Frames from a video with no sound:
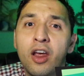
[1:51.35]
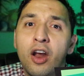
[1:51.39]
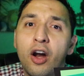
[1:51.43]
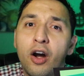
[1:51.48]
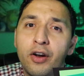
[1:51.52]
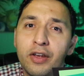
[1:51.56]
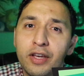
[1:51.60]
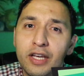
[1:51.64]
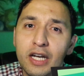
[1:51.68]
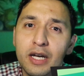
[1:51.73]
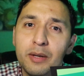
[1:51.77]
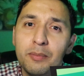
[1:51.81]

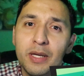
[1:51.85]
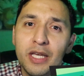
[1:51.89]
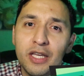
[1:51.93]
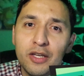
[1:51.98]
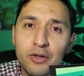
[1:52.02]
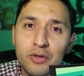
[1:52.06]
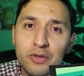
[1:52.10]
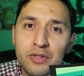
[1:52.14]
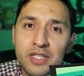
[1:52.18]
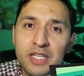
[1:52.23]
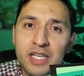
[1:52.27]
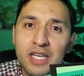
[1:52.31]
Are you gonna be
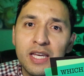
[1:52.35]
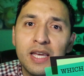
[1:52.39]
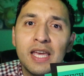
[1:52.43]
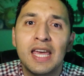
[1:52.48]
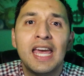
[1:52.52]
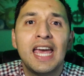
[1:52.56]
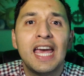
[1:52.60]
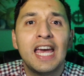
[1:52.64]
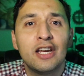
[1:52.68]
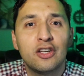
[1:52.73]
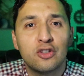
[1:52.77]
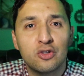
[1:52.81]
using
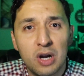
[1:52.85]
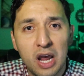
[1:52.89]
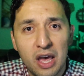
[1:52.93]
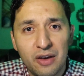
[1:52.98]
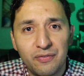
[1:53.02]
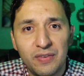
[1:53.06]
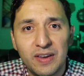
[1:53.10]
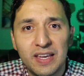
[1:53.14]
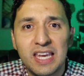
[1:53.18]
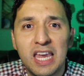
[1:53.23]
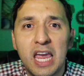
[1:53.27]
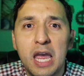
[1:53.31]
a
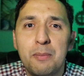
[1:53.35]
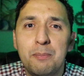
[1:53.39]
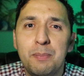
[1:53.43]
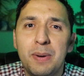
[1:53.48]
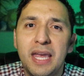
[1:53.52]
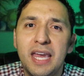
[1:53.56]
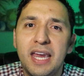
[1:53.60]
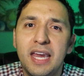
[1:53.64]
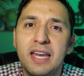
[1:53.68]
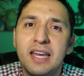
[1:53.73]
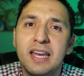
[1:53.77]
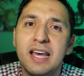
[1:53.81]
traffic
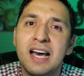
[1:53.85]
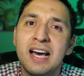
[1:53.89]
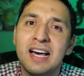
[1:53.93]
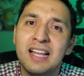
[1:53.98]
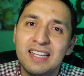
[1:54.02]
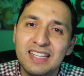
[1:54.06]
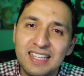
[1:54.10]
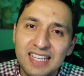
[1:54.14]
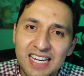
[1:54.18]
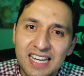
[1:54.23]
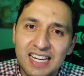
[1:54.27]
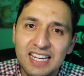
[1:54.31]
campaign, a
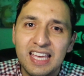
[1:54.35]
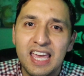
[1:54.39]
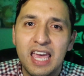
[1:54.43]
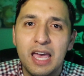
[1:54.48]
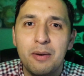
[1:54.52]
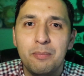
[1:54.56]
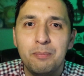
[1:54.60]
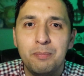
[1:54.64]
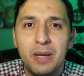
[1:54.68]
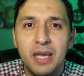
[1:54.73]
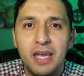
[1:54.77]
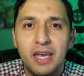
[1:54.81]
lead
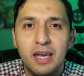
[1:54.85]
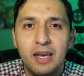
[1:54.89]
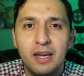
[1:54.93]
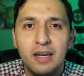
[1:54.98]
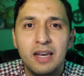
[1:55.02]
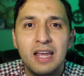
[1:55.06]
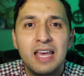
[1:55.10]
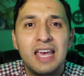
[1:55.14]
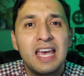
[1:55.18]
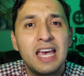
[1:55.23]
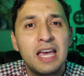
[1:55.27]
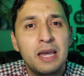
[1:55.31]

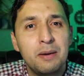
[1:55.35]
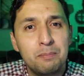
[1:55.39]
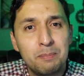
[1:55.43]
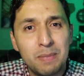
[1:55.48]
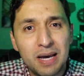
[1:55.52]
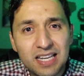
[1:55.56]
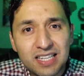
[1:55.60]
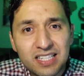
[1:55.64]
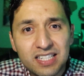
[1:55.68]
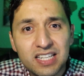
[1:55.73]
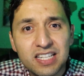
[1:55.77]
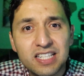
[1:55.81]
campaign, a
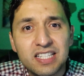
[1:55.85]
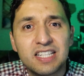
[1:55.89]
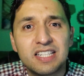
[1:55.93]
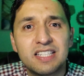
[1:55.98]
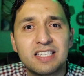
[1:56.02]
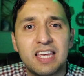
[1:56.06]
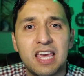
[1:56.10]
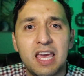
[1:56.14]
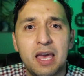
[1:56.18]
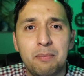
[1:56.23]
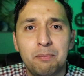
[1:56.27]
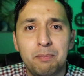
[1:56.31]
messages
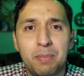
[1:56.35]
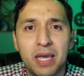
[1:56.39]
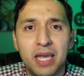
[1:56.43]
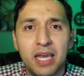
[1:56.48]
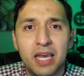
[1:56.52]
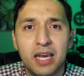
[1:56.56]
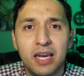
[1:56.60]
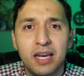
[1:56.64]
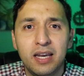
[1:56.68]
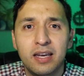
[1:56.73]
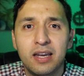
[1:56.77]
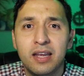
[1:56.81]

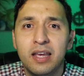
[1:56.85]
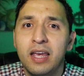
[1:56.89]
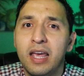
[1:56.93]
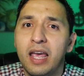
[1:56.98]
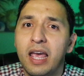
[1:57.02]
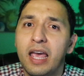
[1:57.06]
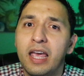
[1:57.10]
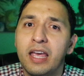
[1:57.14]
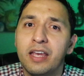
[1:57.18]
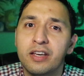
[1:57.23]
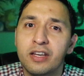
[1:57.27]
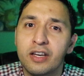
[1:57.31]
campaign,
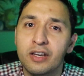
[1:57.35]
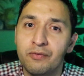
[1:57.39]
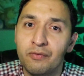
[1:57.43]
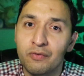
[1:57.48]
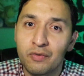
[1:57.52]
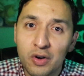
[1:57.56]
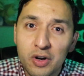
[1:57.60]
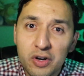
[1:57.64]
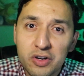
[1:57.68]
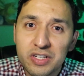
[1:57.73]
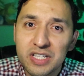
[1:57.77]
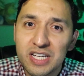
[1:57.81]
a
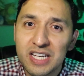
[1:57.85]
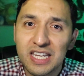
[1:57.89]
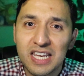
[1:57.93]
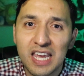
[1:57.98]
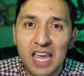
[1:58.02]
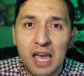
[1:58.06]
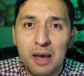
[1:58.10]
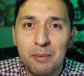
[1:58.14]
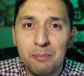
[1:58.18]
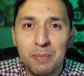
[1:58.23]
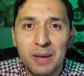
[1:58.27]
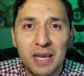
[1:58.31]
conversion
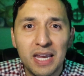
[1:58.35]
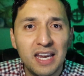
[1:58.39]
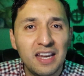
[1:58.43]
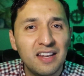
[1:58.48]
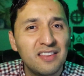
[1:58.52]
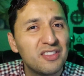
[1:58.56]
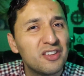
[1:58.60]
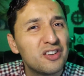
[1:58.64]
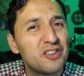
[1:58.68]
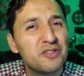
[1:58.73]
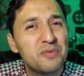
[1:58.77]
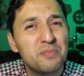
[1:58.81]

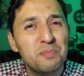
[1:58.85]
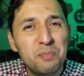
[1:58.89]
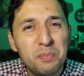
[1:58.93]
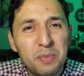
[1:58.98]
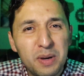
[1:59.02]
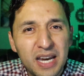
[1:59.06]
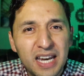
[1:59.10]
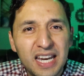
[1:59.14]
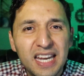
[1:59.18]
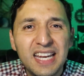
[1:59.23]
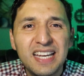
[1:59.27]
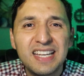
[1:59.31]
campaign? There's
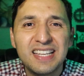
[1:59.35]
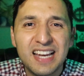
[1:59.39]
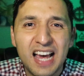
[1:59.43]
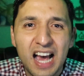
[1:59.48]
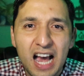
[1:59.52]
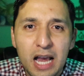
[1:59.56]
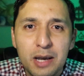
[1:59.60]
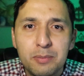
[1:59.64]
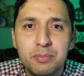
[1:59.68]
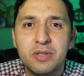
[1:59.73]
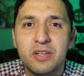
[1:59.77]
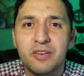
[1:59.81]
many
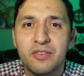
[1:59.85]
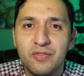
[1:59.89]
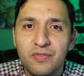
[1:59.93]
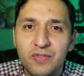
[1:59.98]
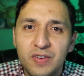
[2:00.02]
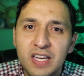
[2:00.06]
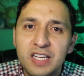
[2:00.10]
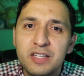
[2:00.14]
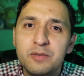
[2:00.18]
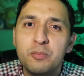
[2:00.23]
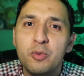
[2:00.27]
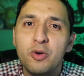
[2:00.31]
types of
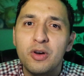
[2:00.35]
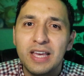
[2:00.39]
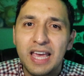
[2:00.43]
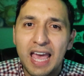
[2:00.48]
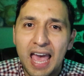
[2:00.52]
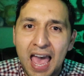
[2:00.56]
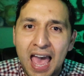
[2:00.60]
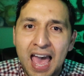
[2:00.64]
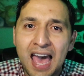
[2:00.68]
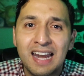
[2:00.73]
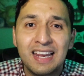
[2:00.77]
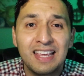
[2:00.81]
Facebook
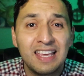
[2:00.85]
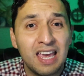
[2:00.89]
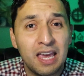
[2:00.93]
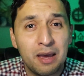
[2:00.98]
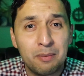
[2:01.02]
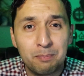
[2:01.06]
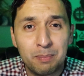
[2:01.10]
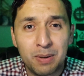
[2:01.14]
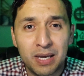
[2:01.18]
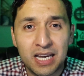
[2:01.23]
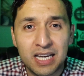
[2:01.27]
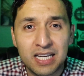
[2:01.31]
ad
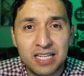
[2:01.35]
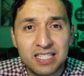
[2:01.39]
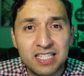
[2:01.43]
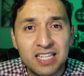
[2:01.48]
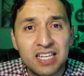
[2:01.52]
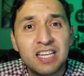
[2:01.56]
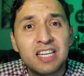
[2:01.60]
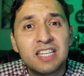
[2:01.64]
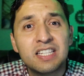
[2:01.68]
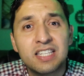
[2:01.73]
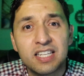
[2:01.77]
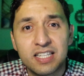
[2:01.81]
campaigns
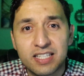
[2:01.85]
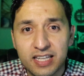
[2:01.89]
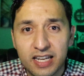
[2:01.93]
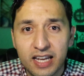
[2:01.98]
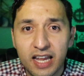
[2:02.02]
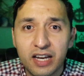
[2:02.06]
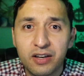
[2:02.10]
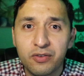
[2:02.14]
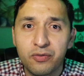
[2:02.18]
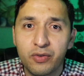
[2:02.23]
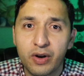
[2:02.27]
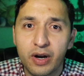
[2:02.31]
to
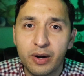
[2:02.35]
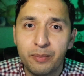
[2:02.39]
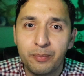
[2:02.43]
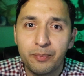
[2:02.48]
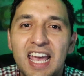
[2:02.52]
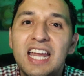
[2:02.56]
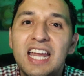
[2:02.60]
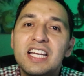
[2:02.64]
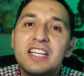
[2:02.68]
select from.